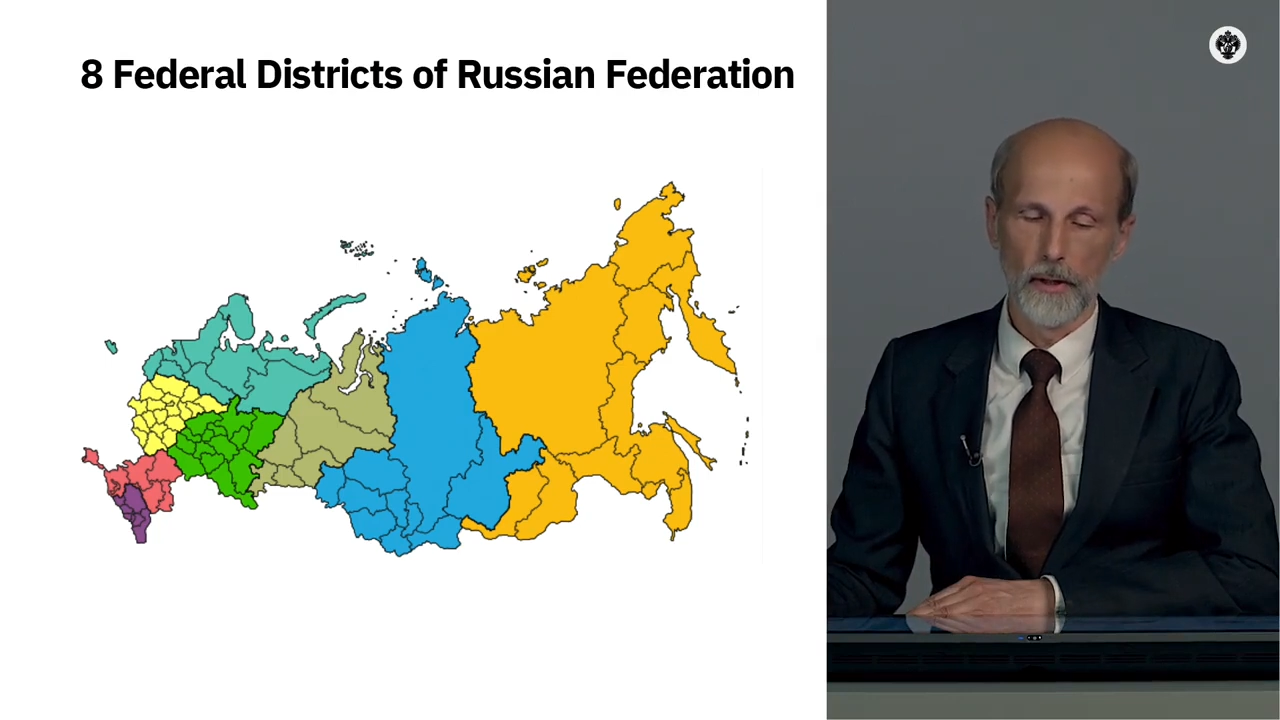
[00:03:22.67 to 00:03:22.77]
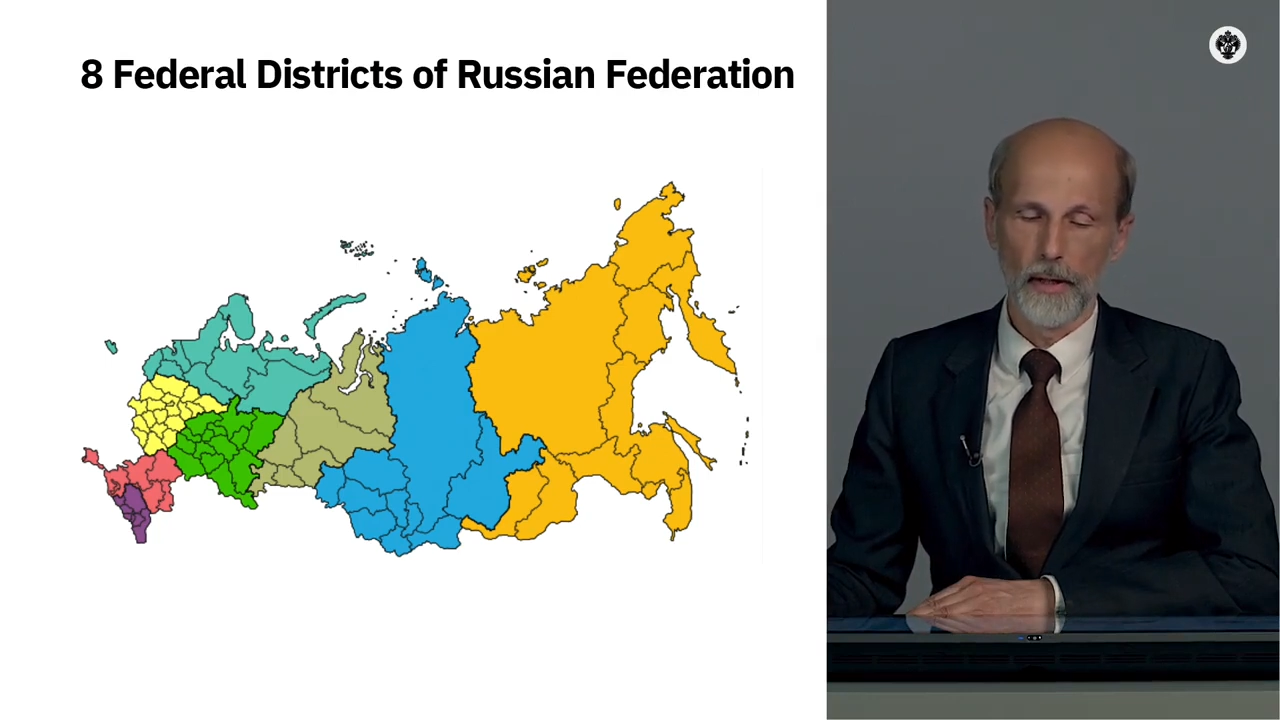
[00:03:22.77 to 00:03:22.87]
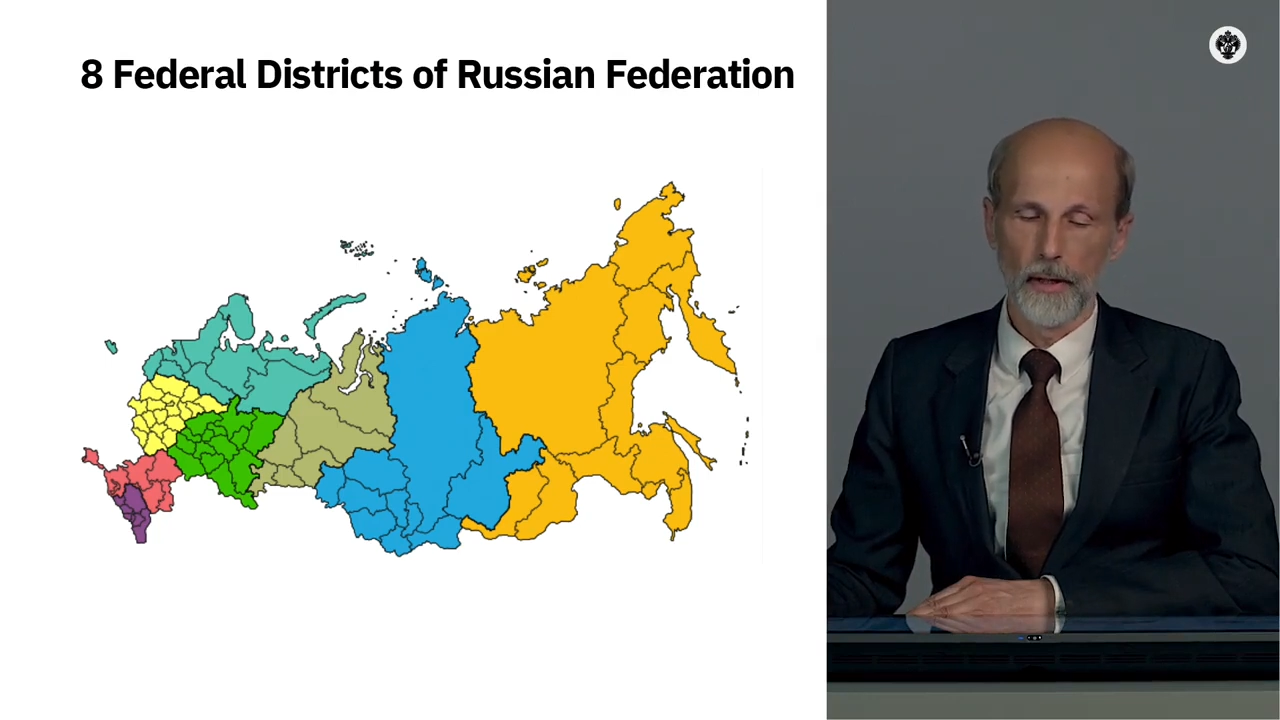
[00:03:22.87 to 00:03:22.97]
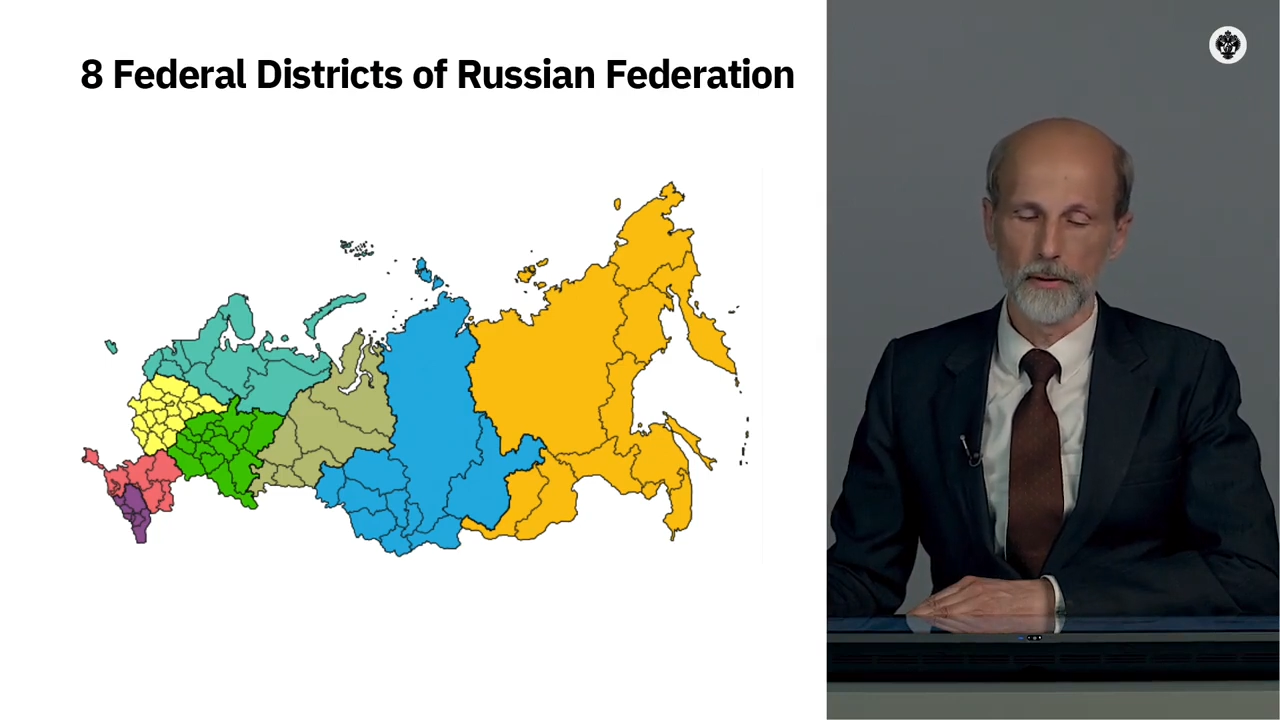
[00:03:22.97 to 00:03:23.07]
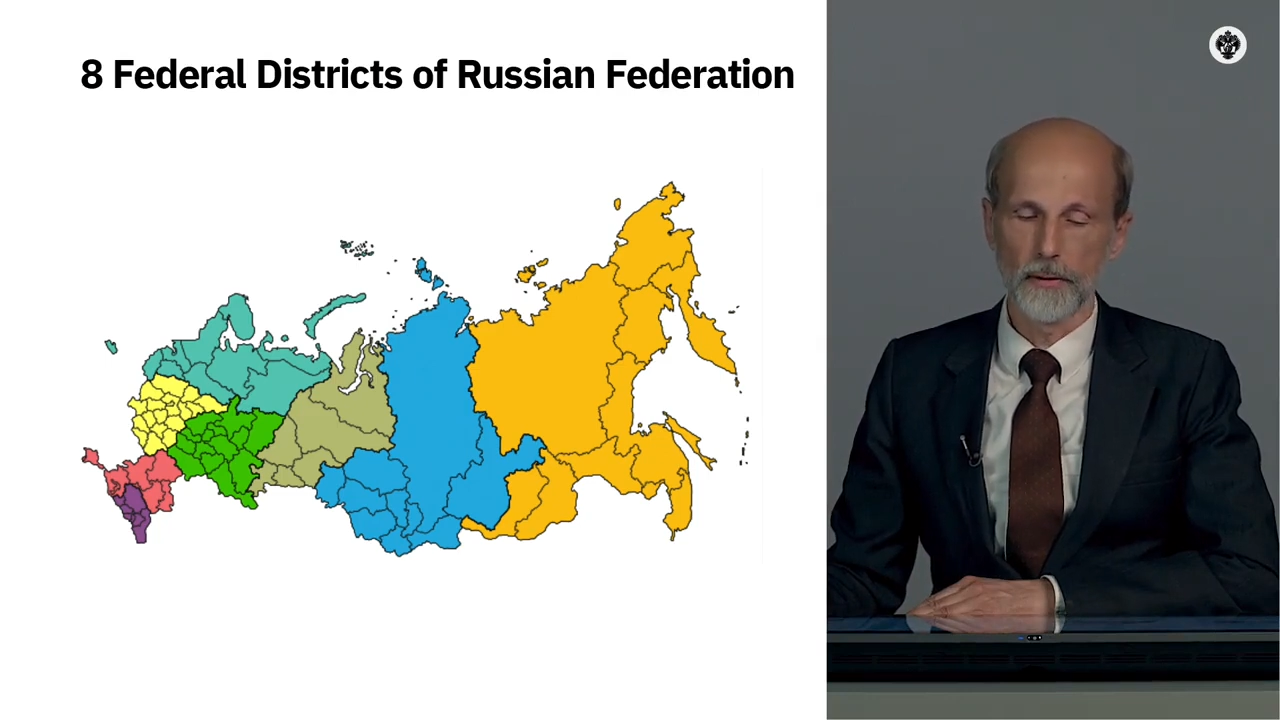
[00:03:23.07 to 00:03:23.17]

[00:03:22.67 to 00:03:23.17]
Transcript: as